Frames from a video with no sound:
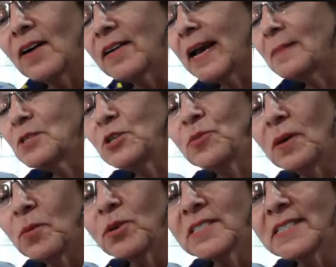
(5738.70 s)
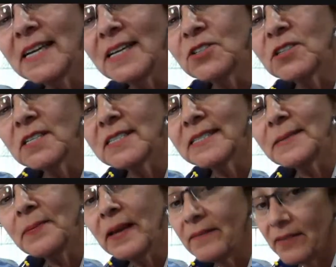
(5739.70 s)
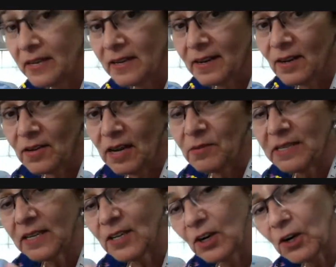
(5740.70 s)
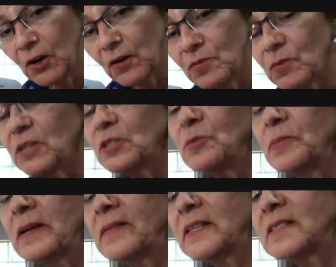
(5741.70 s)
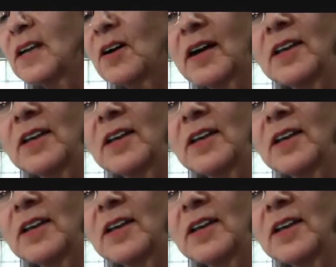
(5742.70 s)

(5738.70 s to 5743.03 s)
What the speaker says: Okay, I'm gonna do one more stitch, and it's the pivot. Okay, we did curves, we're gonna do pivots.